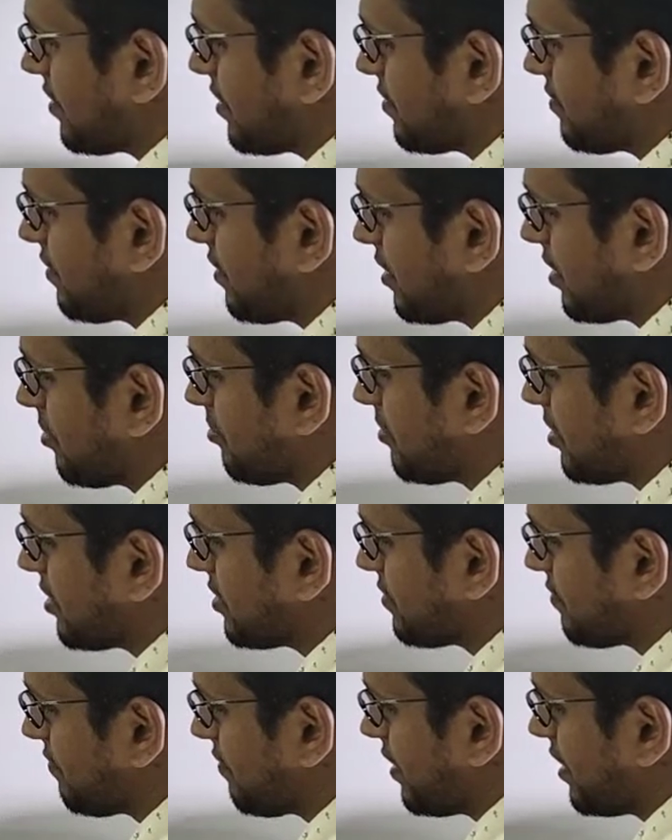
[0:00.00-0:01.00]
This will come
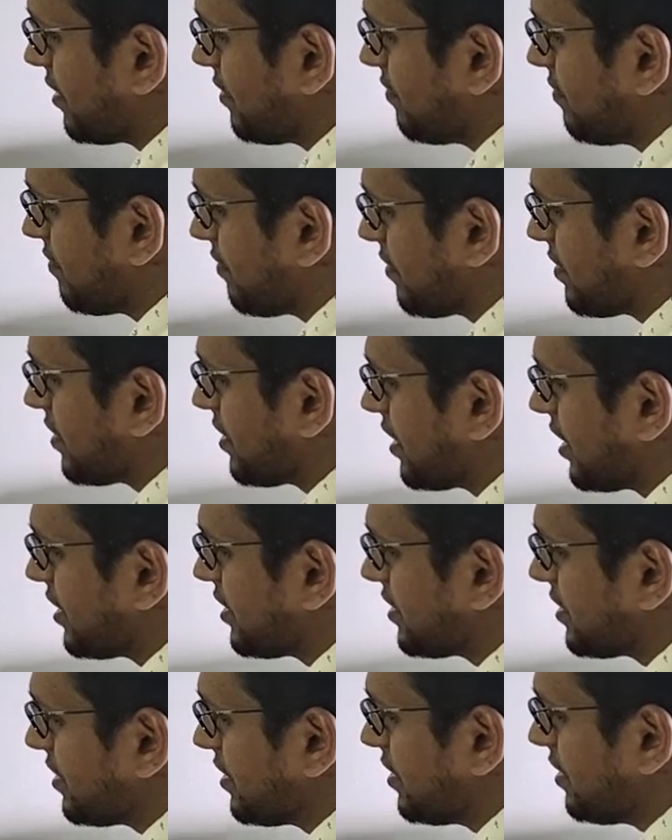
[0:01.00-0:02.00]
as
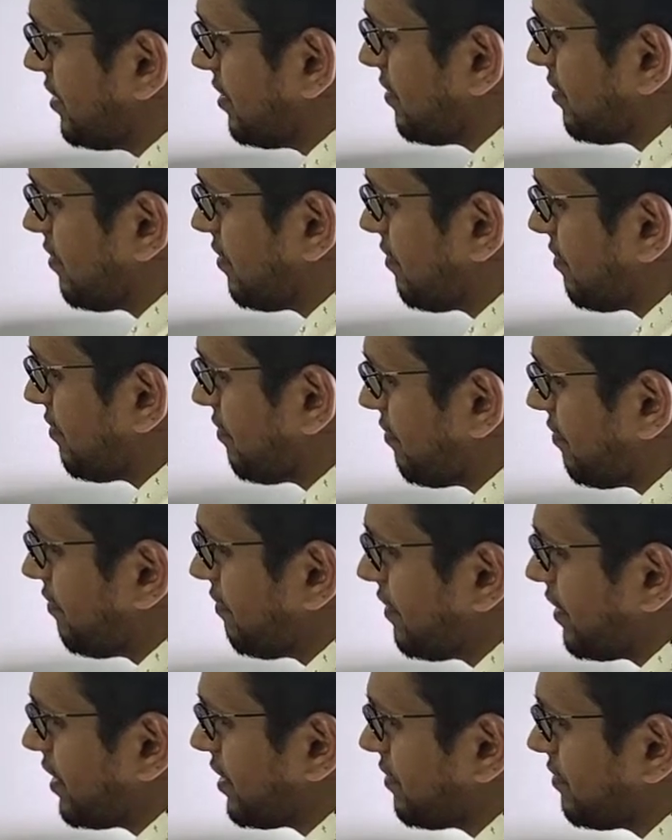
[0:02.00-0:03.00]

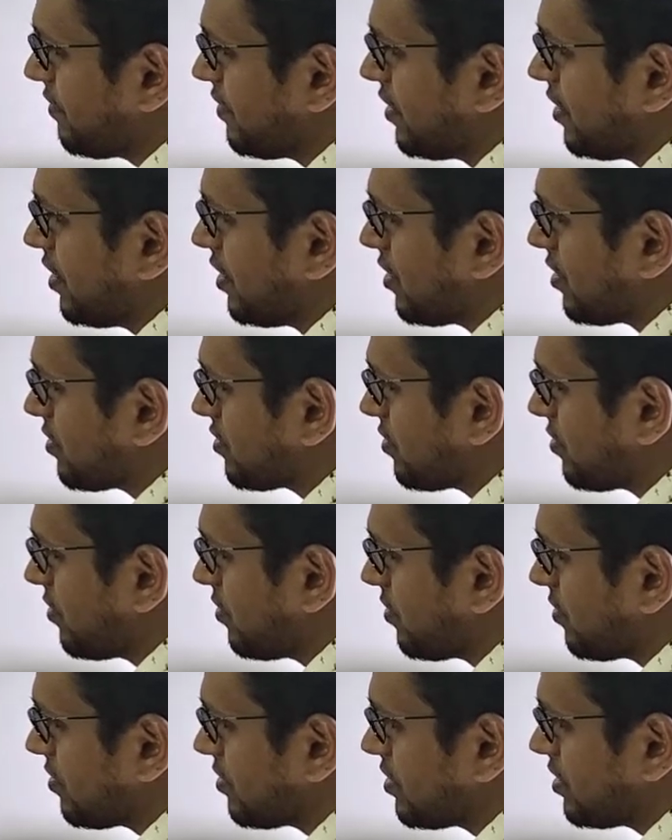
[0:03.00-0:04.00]
595.
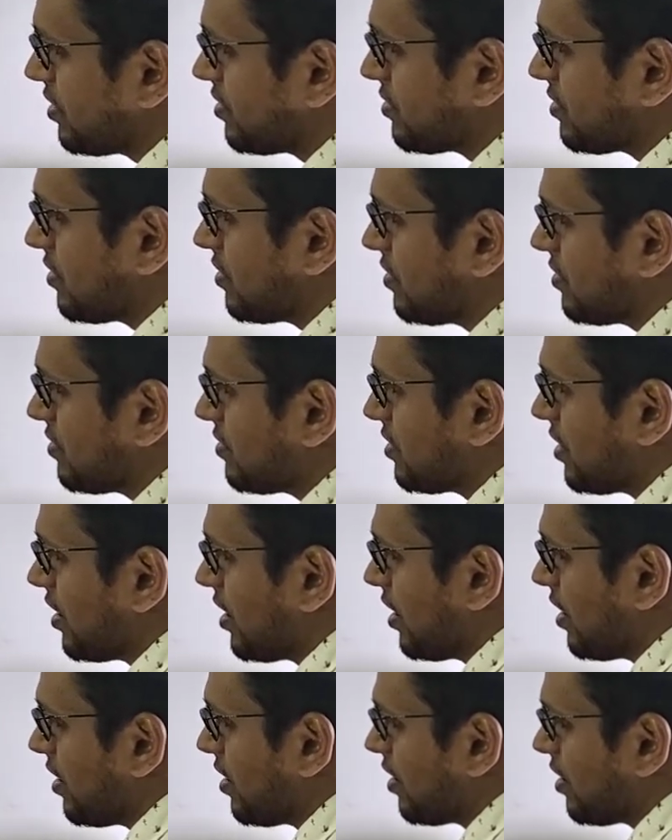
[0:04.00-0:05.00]
So this is
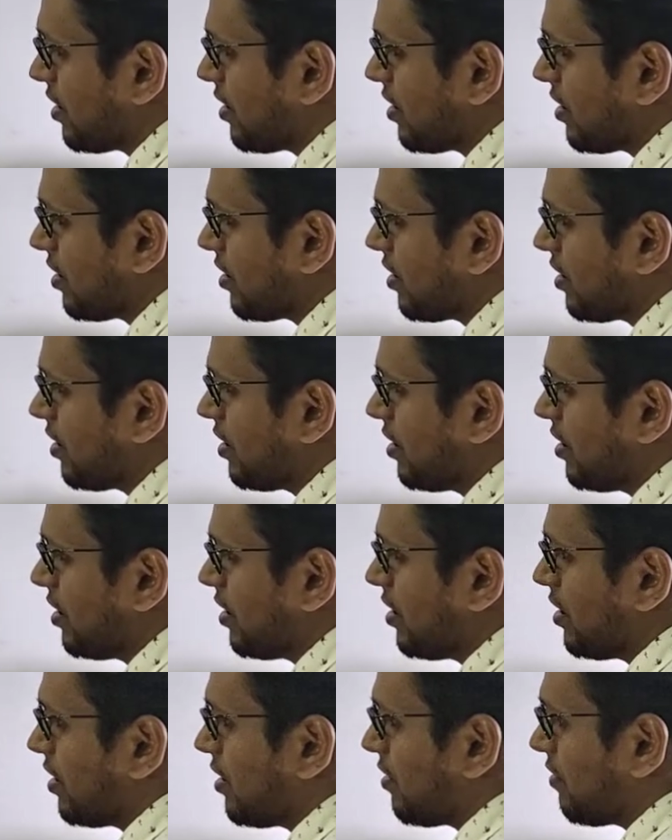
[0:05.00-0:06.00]
the
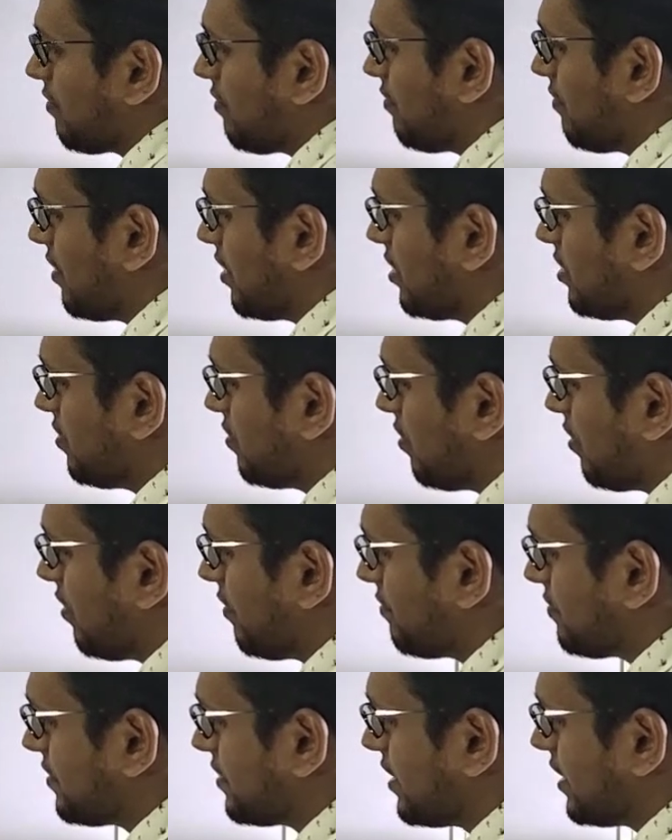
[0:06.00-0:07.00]
value
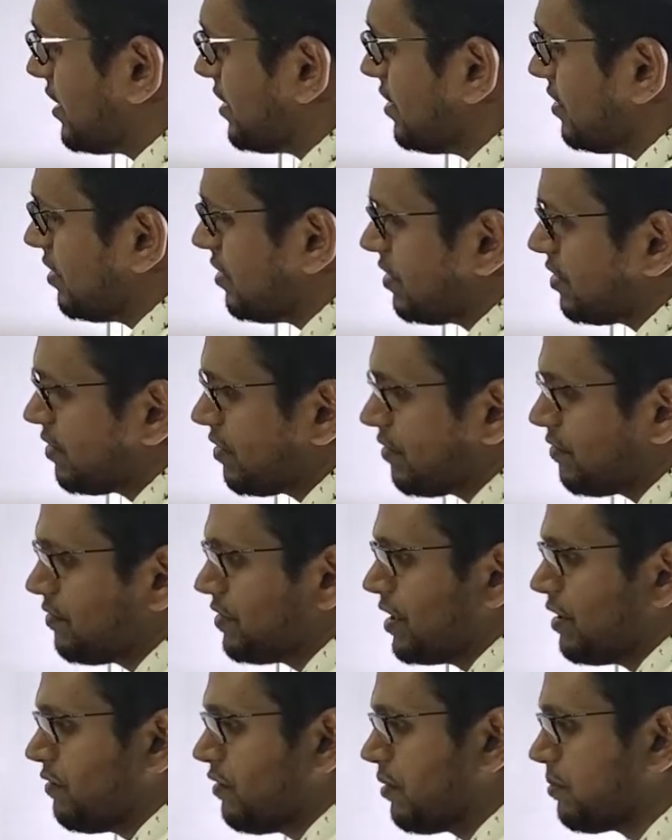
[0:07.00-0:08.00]
of z we
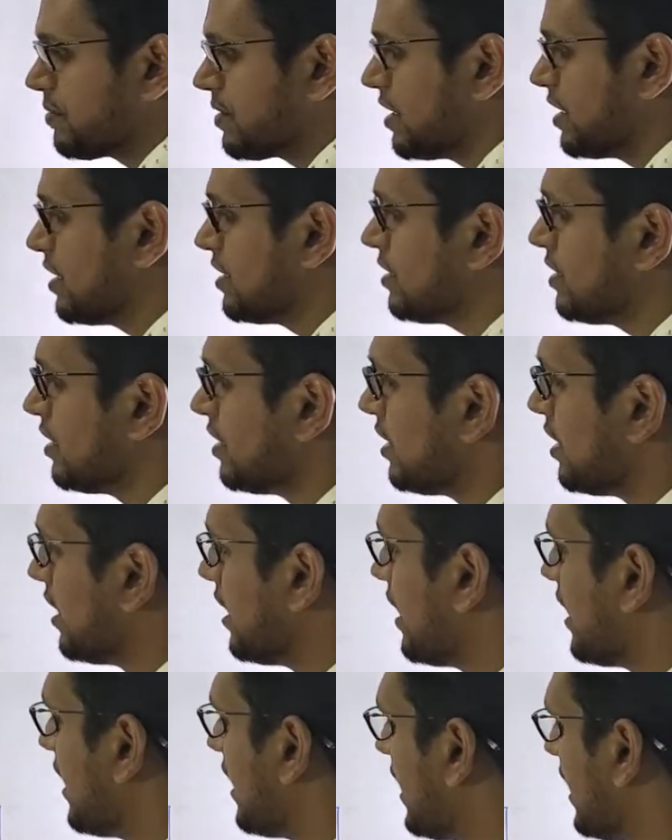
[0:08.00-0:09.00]
have obtained,
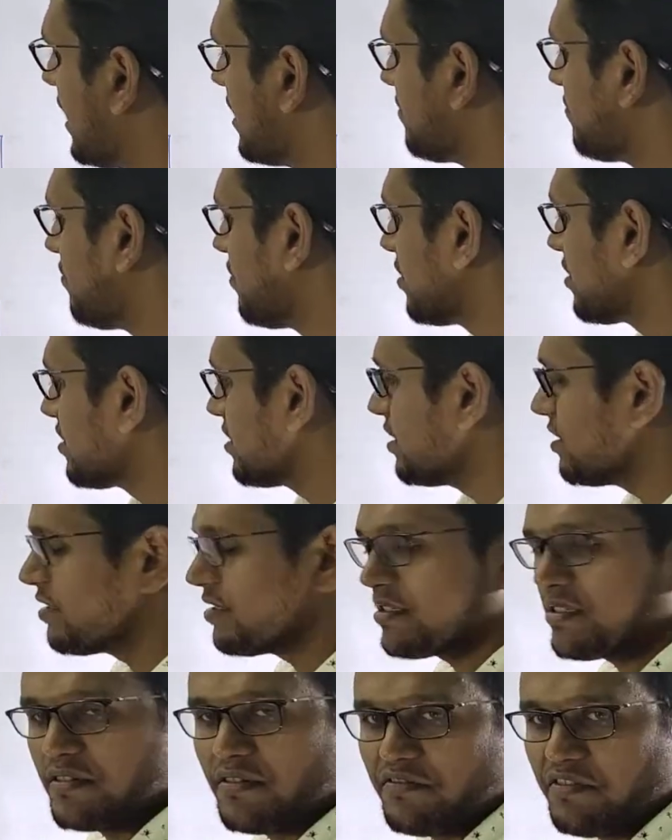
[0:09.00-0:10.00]
and for
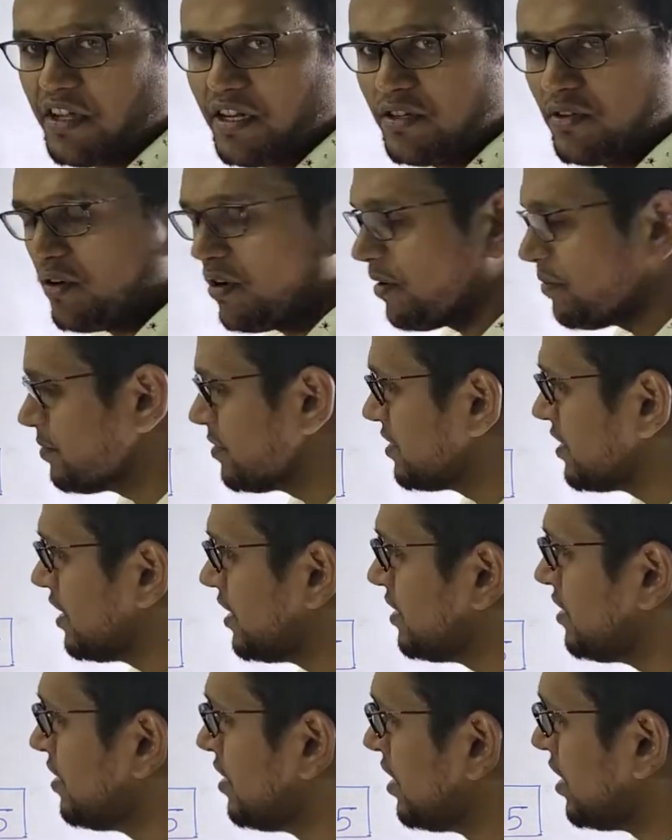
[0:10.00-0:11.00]
this value of z,
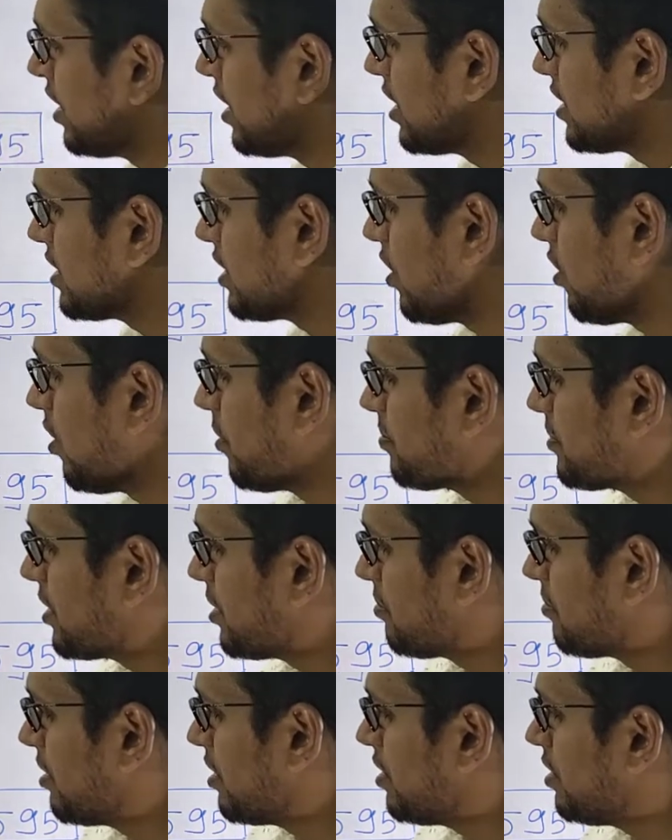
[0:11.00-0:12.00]
the
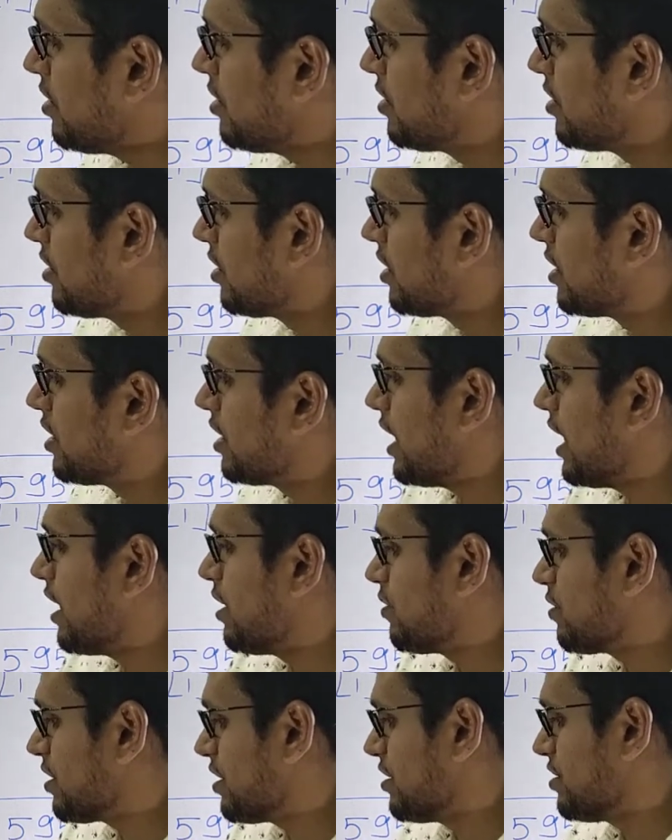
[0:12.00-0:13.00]
optimal
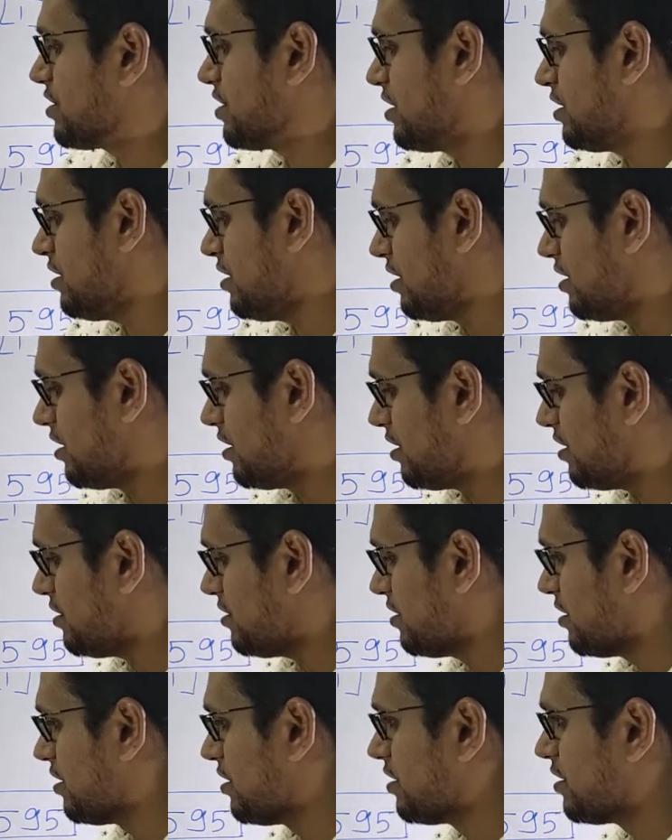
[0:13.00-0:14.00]
allocation
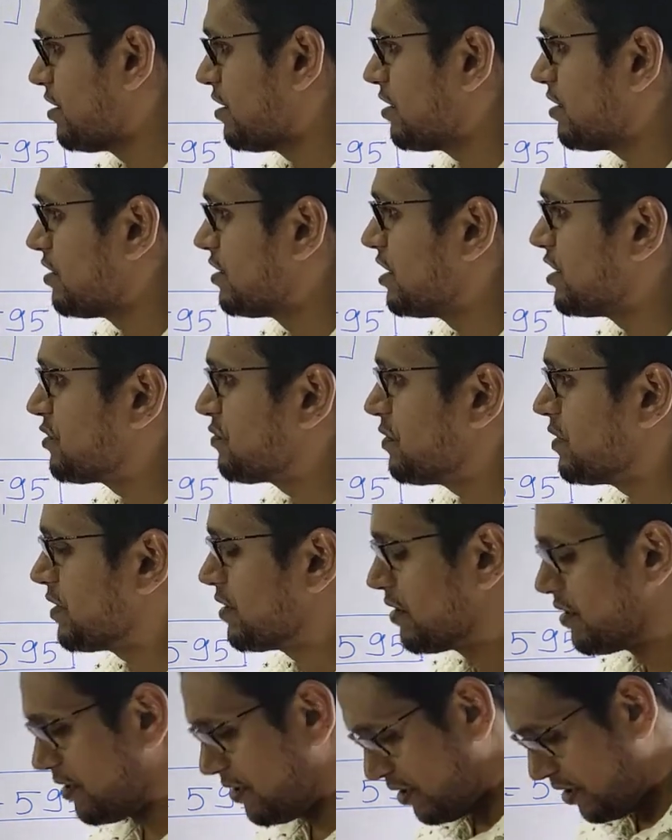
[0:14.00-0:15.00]
is this
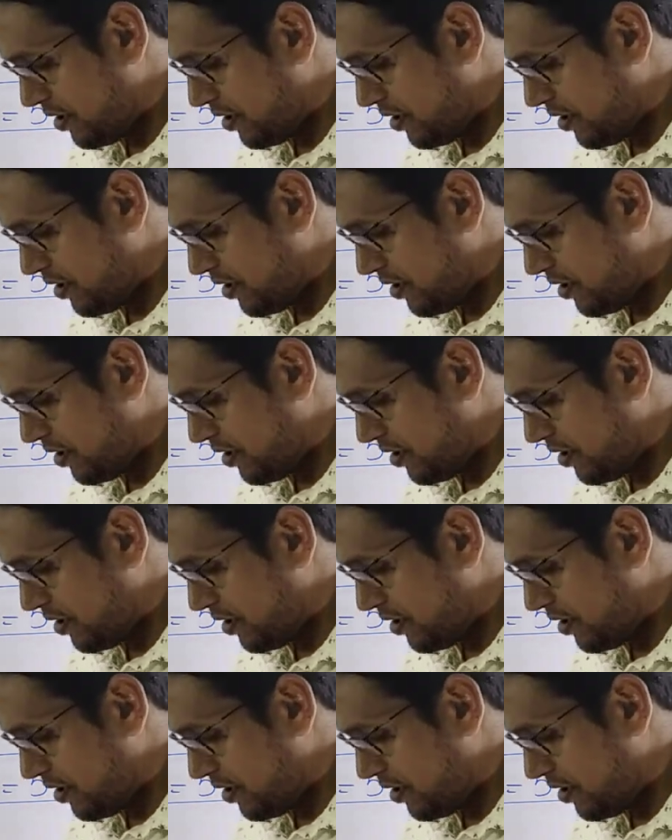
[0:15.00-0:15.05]
one.